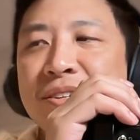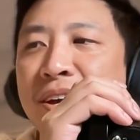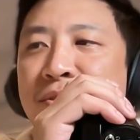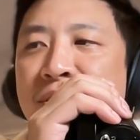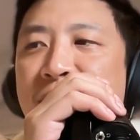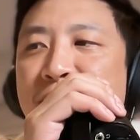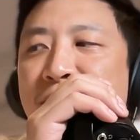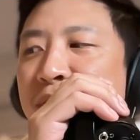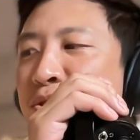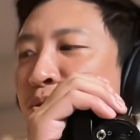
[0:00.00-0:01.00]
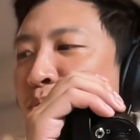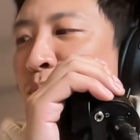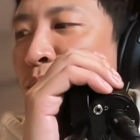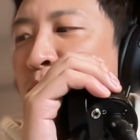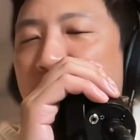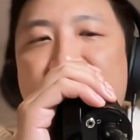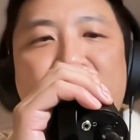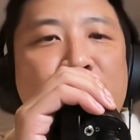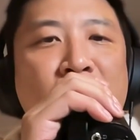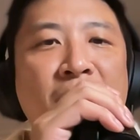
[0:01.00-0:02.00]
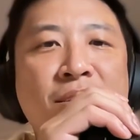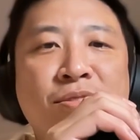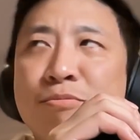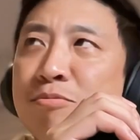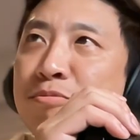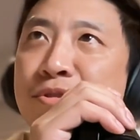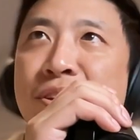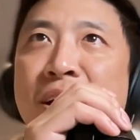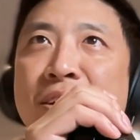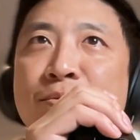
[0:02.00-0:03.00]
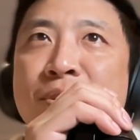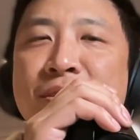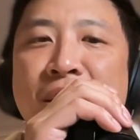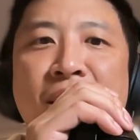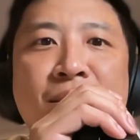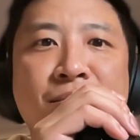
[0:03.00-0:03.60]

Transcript: that was a great Super Bowl we watched this past, was it last week? Yeah.